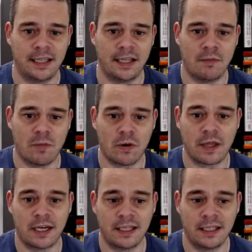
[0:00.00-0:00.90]
the more
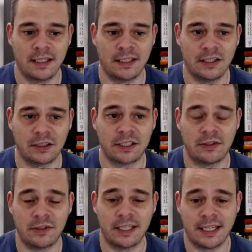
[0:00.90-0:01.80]
that I looked
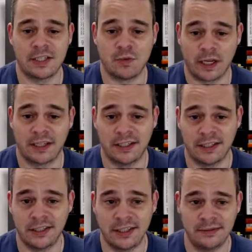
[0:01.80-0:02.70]
and realized what I
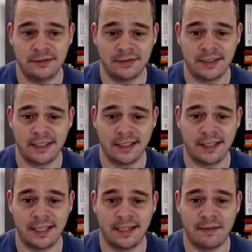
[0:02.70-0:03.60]
could do,
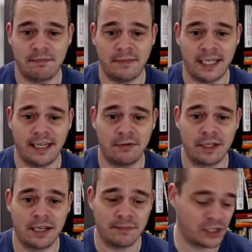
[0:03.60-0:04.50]
then my
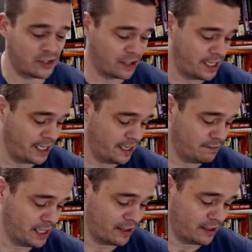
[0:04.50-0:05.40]
outcomes started to get
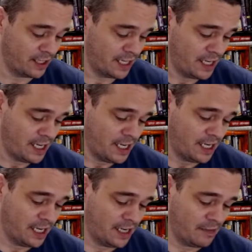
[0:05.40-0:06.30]
better.
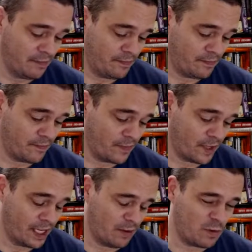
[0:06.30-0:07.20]
And
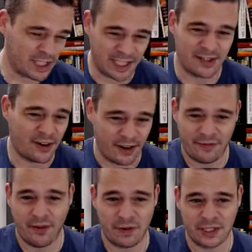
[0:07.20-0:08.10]
once I started to
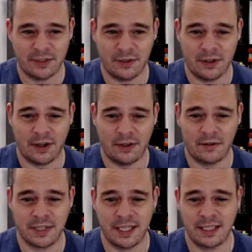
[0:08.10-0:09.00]
focus on
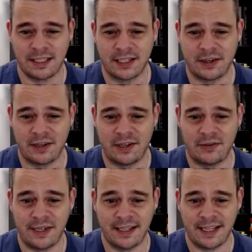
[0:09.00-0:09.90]
those things, I started to
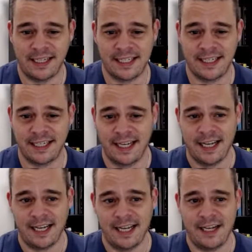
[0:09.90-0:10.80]
realize that
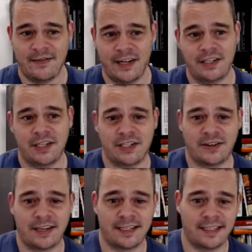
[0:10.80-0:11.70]
if I just
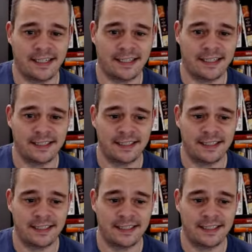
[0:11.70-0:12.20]
started to